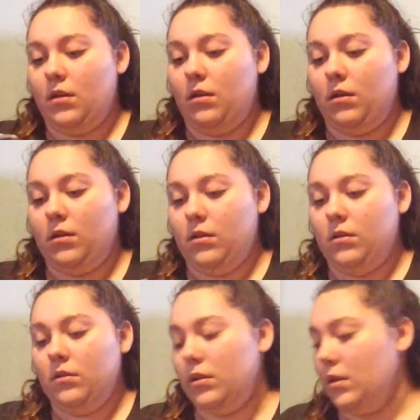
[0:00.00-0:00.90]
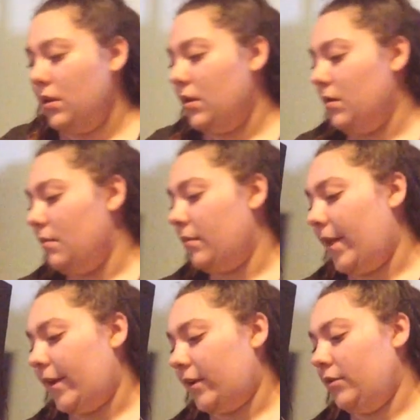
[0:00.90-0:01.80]
All
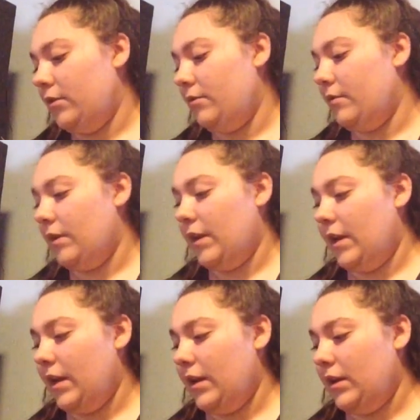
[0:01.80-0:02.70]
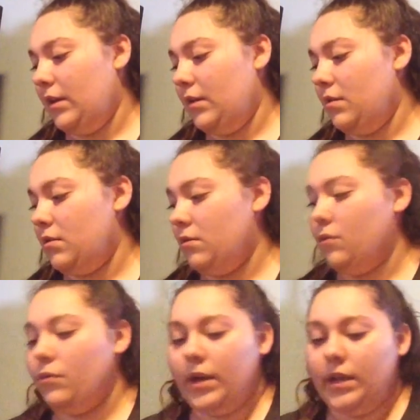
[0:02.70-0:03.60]
black. You don't want any
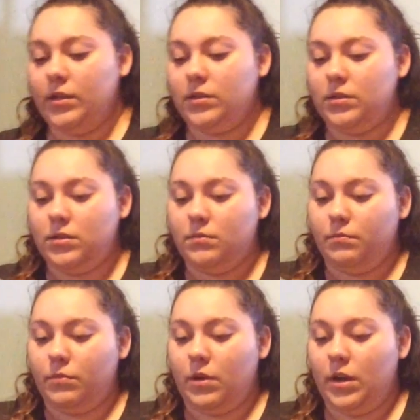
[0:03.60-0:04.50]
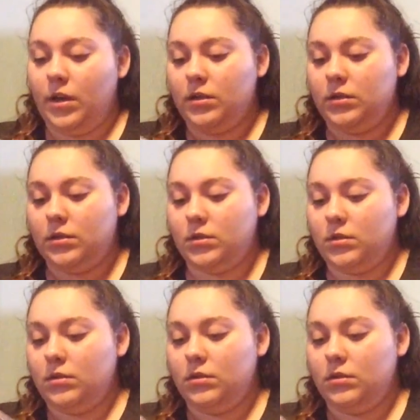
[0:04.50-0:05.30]
white spots.